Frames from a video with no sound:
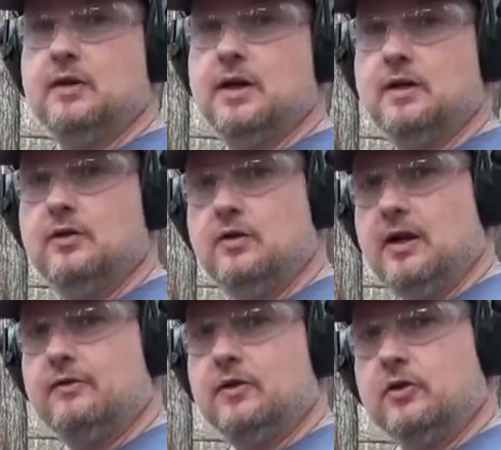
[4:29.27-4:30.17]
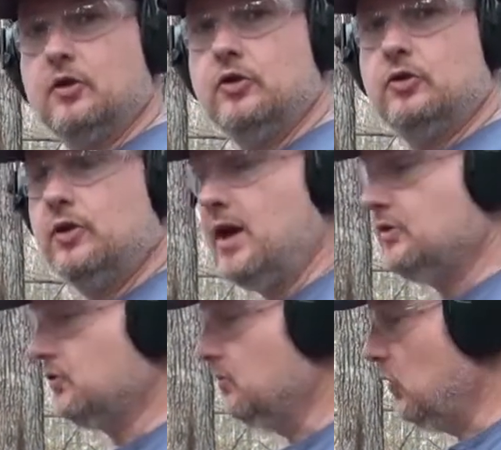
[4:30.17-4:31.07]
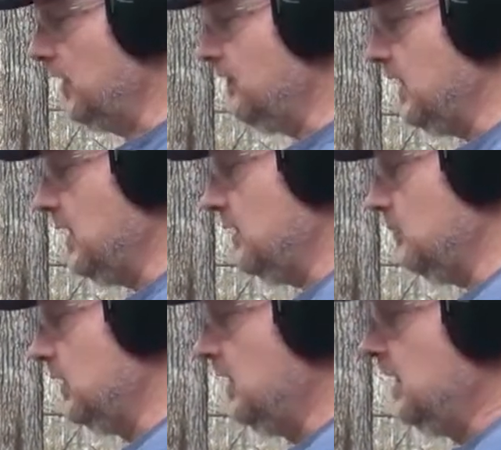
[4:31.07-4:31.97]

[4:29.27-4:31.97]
that? And you have to learn your natural point of aim,